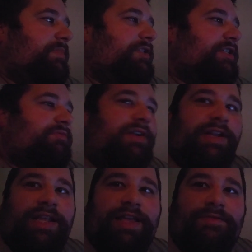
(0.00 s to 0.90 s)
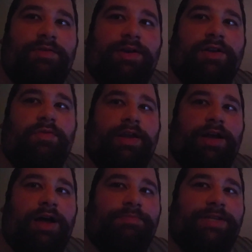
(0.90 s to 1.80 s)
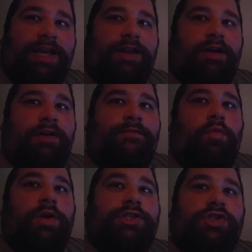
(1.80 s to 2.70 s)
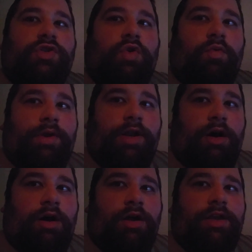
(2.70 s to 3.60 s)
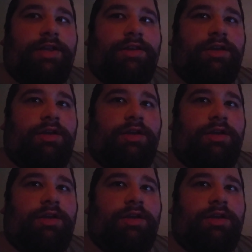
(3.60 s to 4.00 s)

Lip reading: just wanted to give you a quick update of what's going on.